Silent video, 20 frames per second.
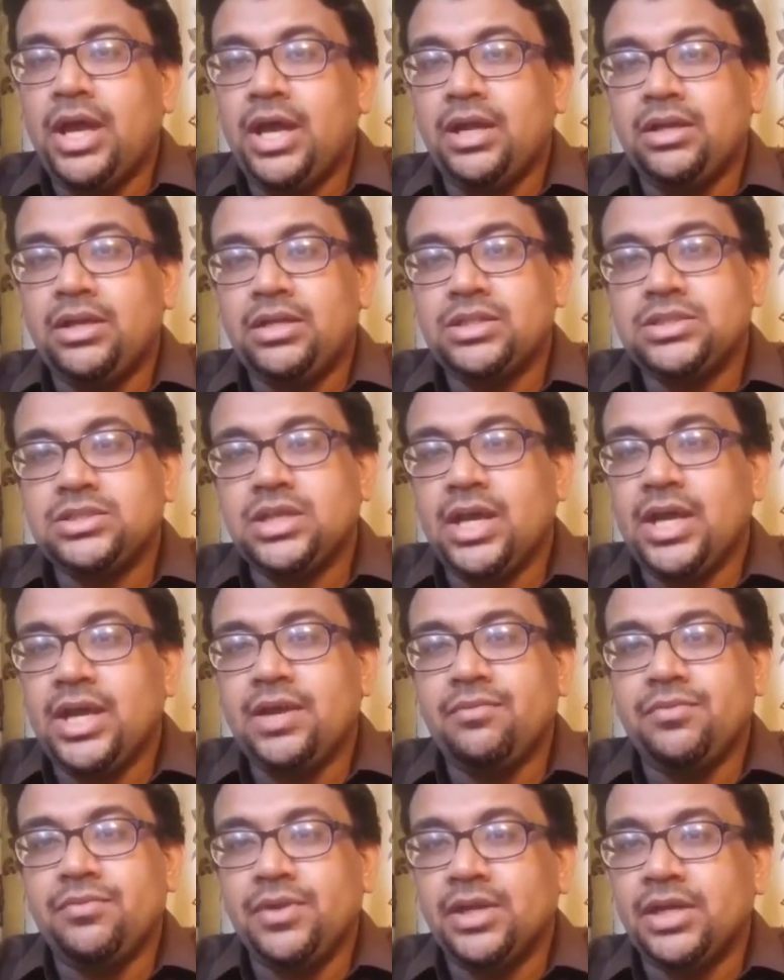and this I
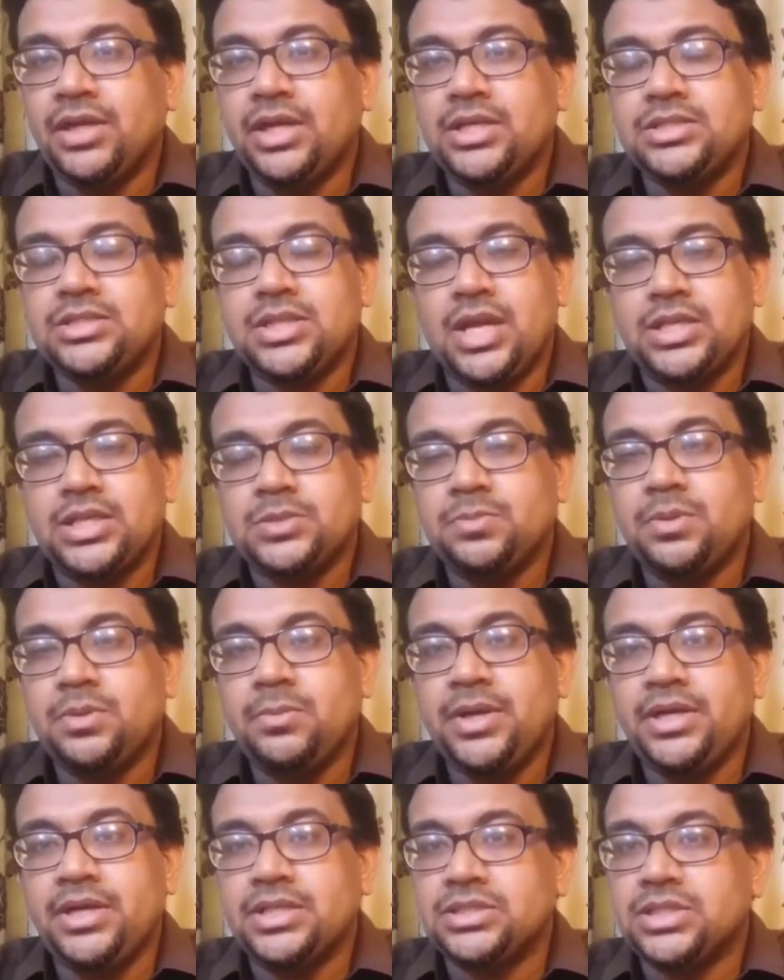have realized as per
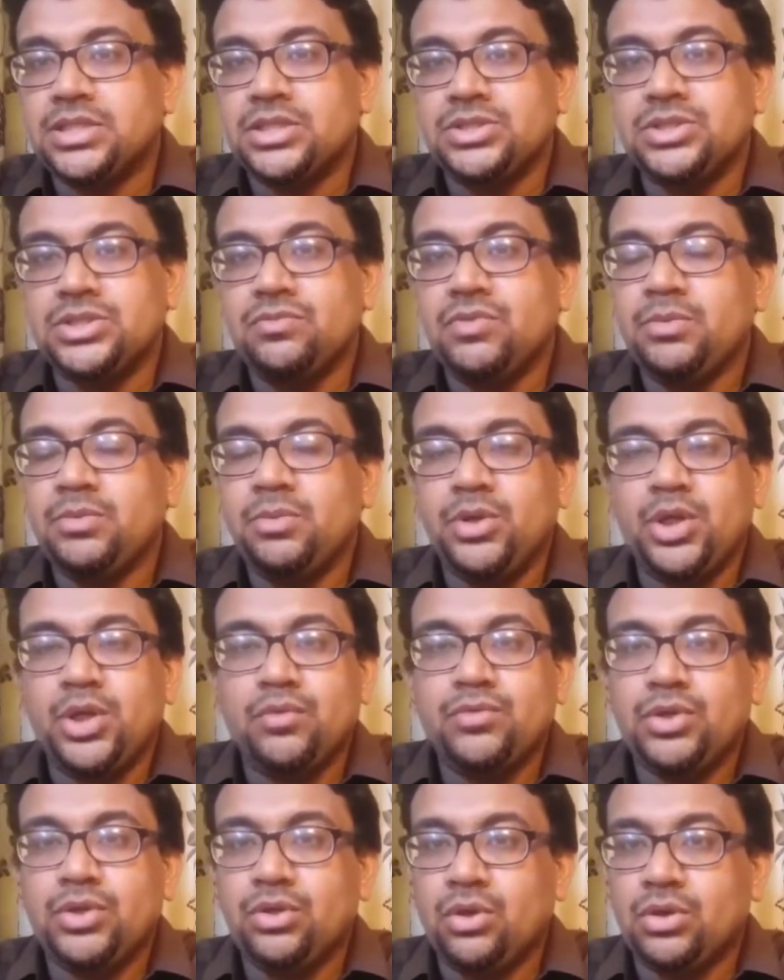my discussion with many
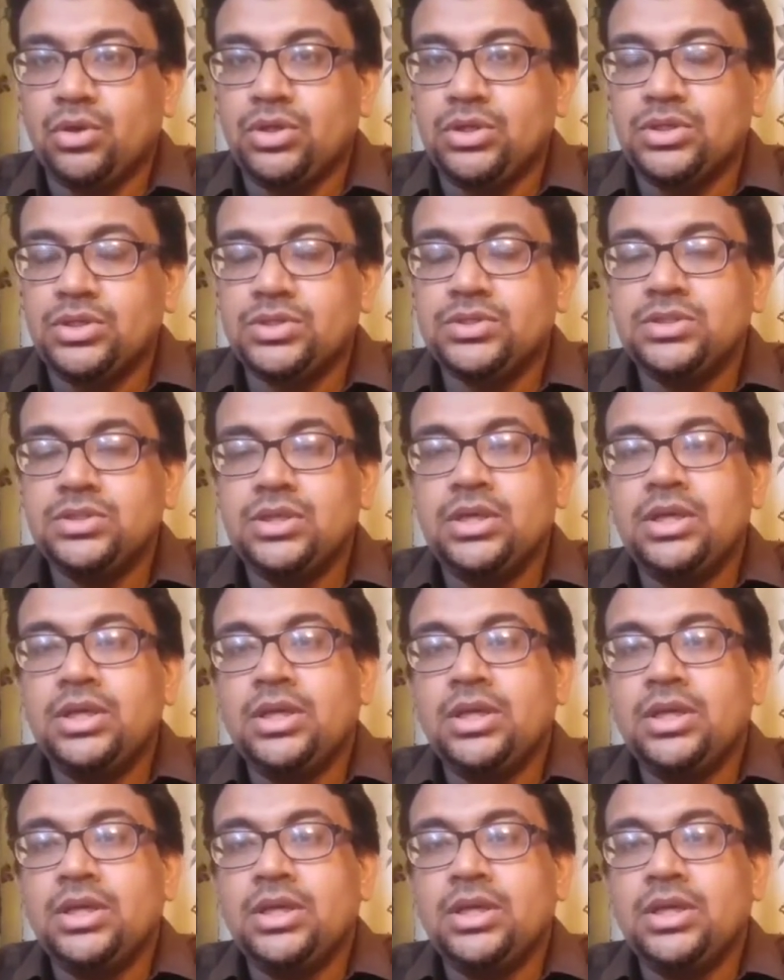of the doctors